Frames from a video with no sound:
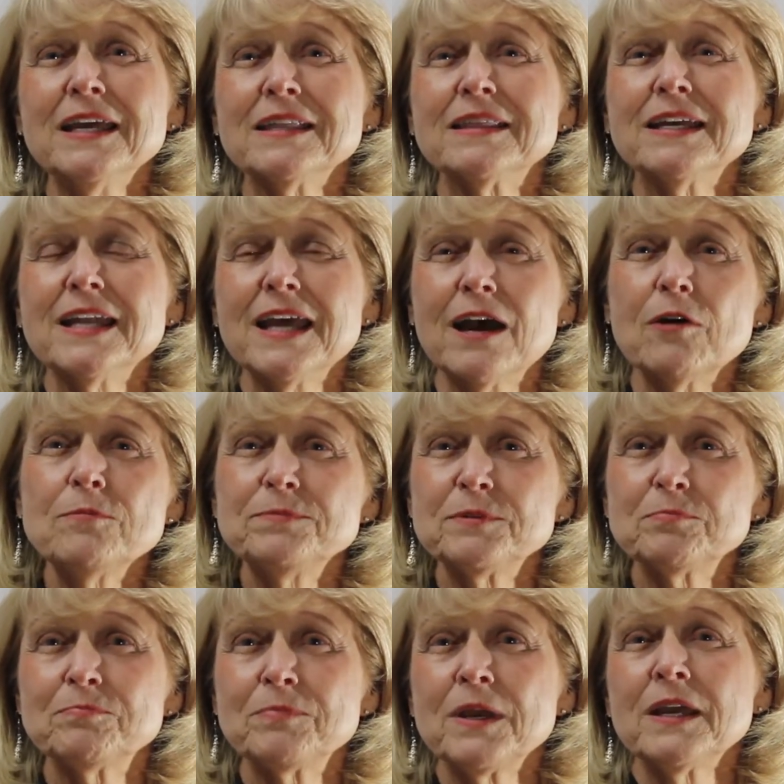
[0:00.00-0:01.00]
that
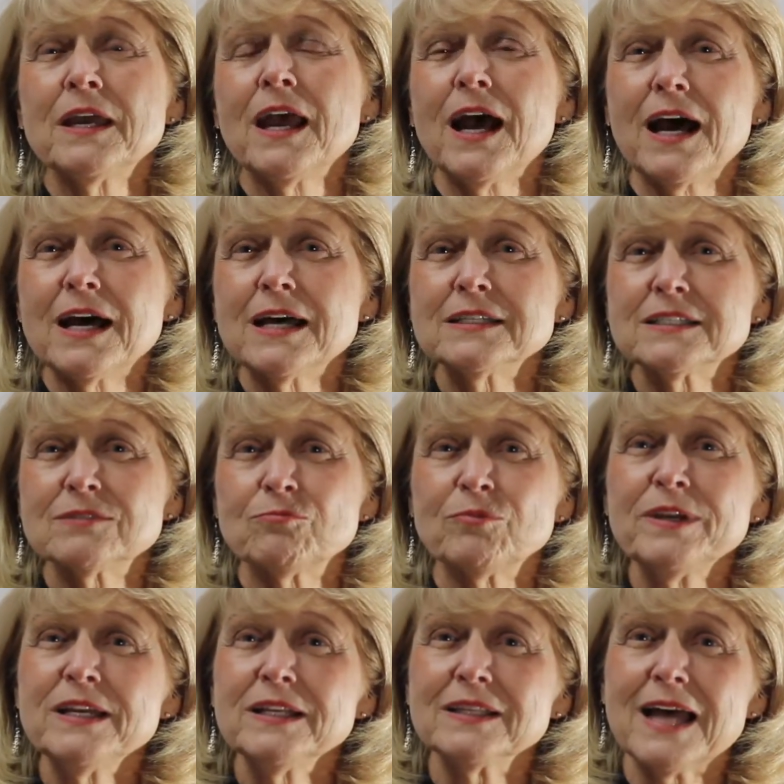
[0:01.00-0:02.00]
helped us
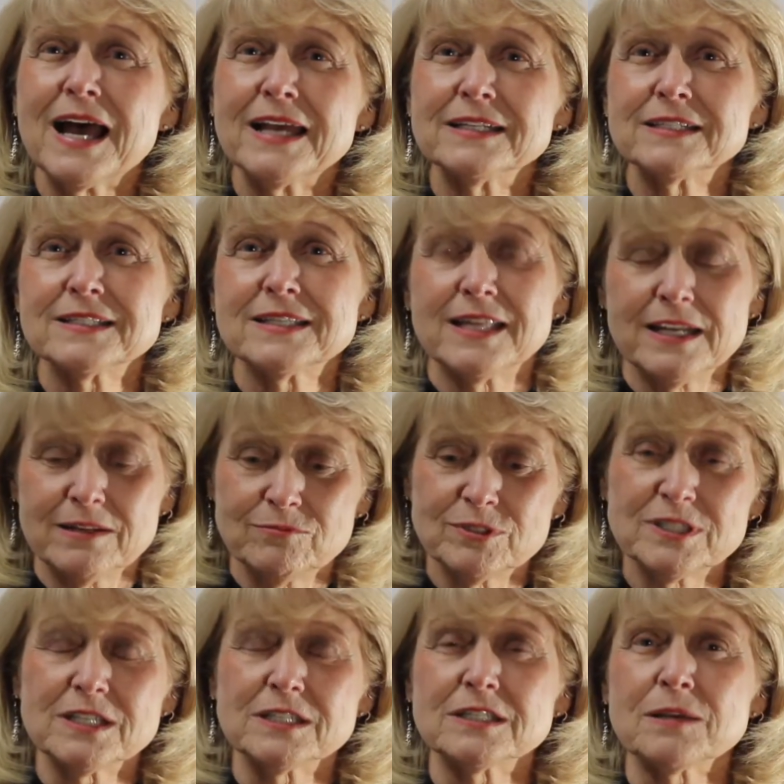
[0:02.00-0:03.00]
realize that it
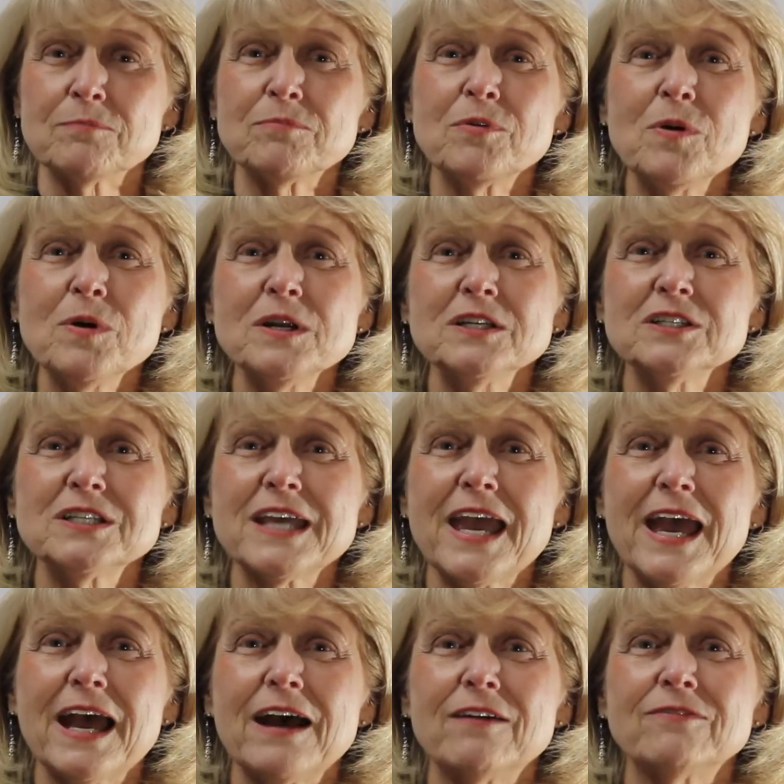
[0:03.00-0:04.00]
was as important to
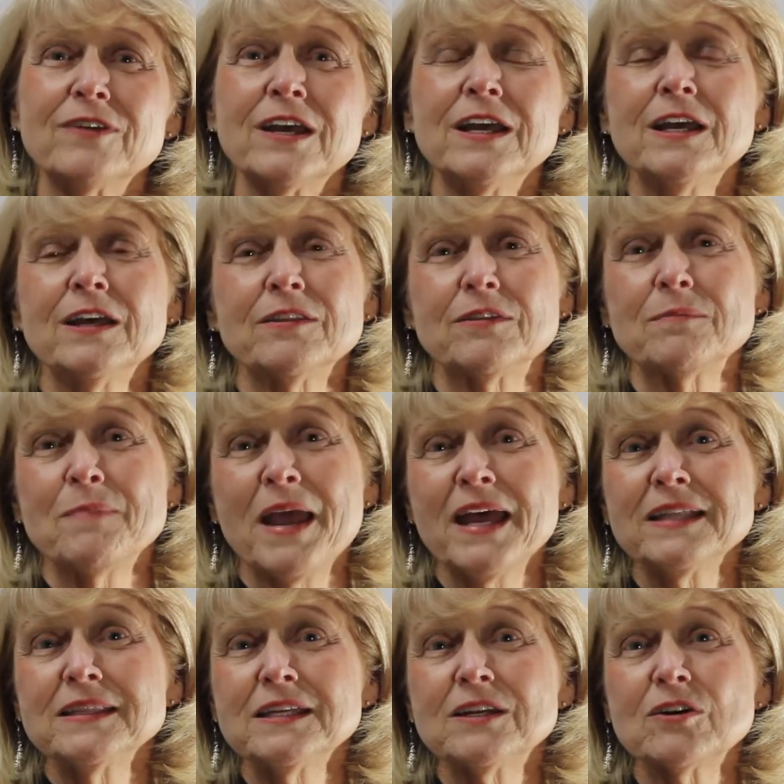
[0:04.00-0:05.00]
have the
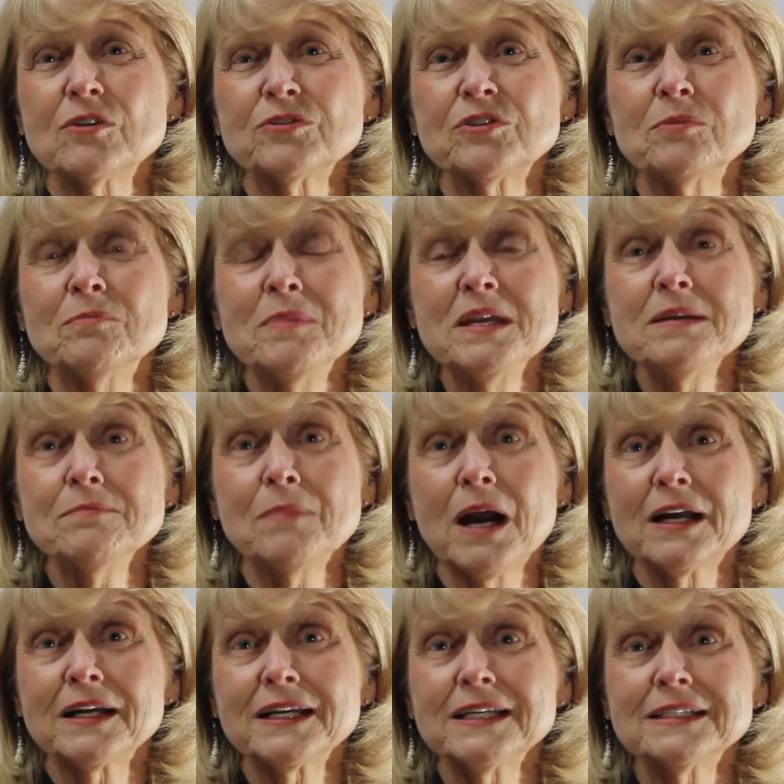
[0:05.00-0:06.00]
man that owned the meat
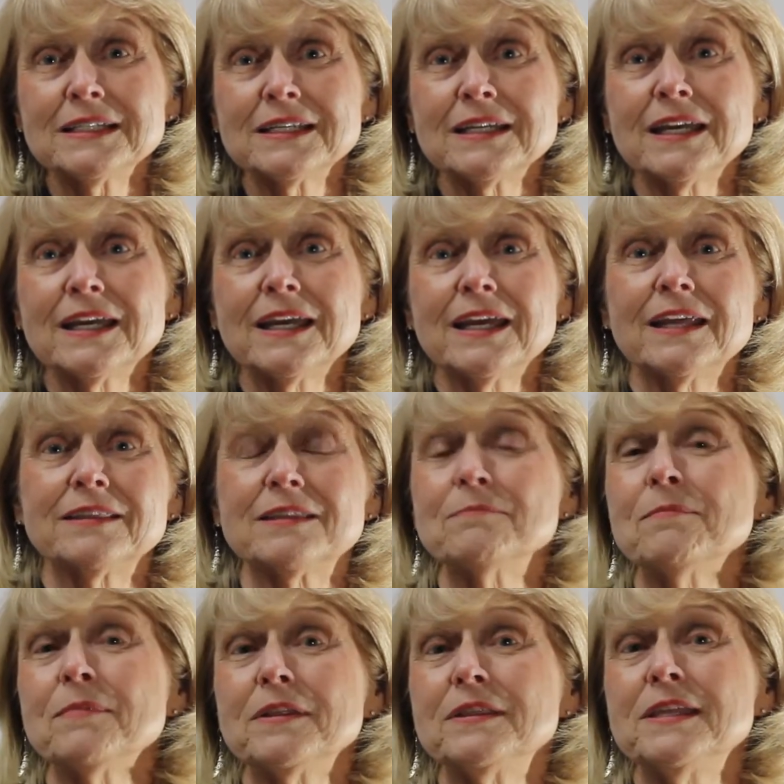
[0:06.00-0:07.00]
market,
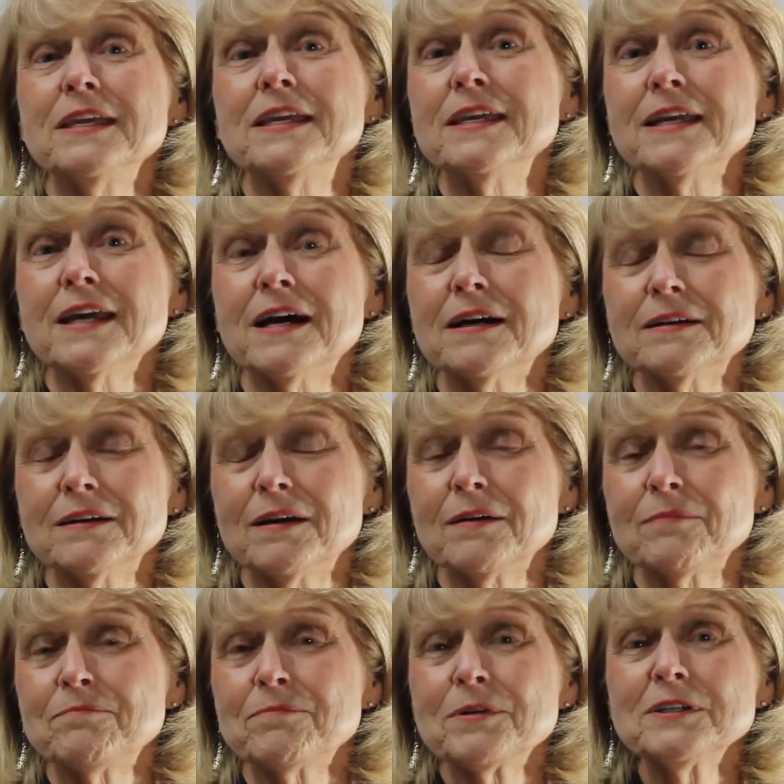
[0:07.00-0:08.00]
the
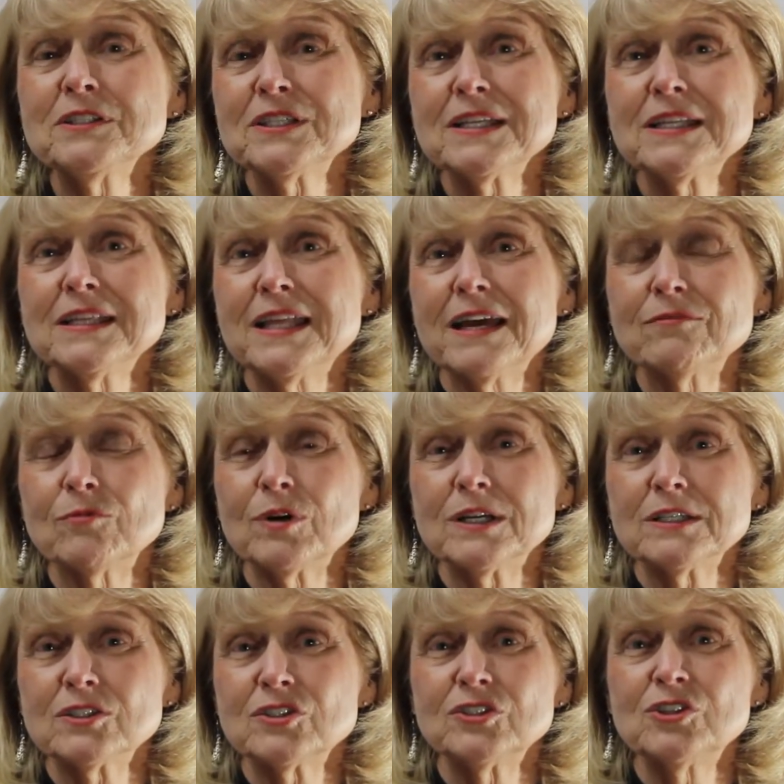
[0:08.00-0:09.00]
person that
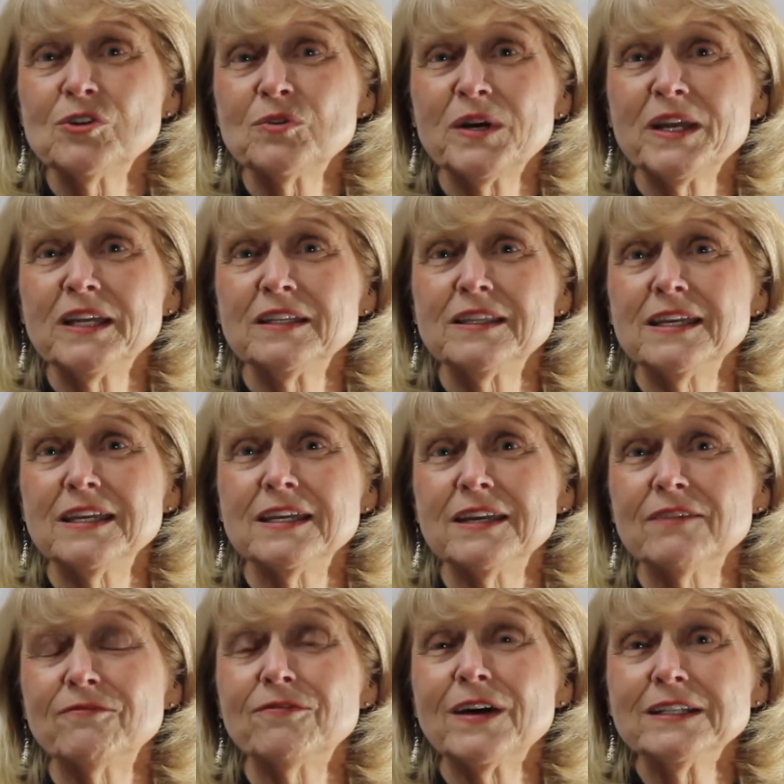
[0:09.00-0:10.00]
was doing
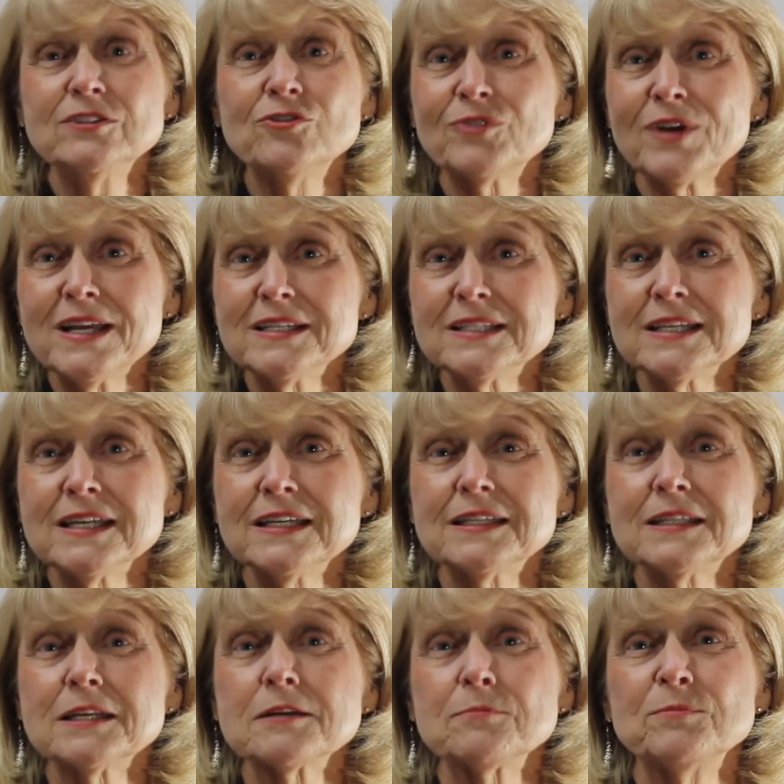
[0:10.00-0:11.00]
the fundraising
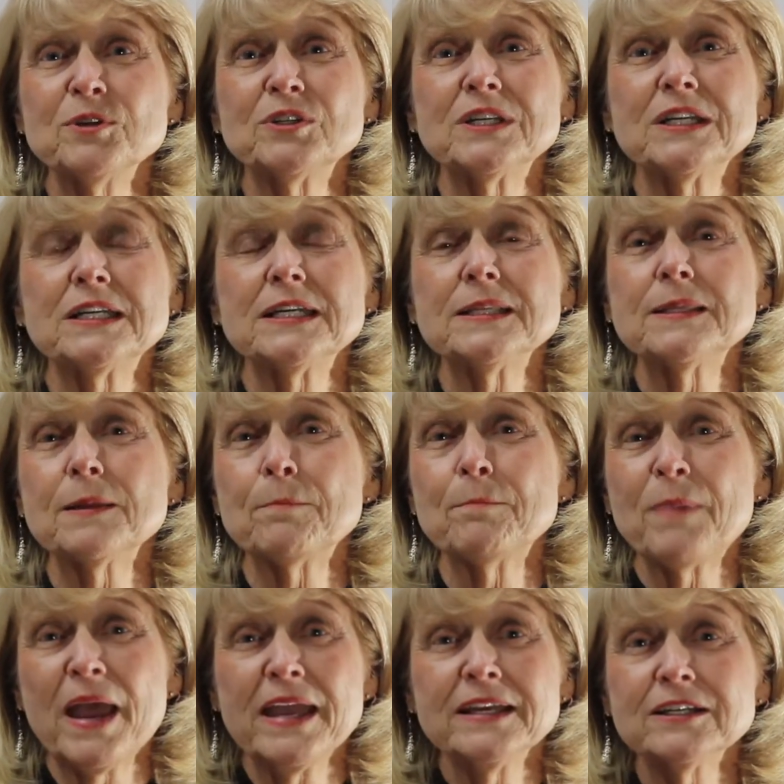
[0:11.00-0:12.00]
in the community, the
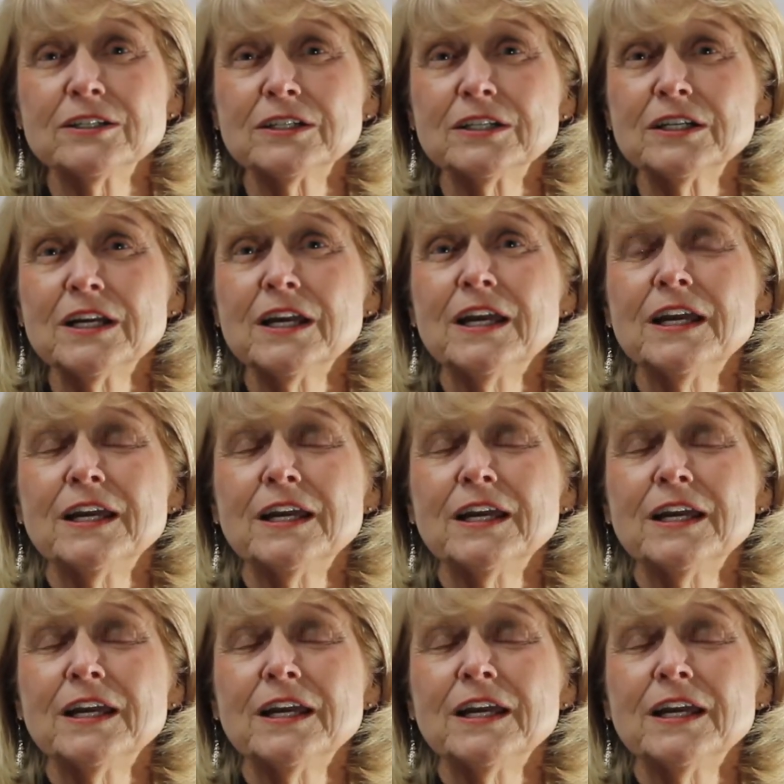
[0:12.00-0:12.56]
banker,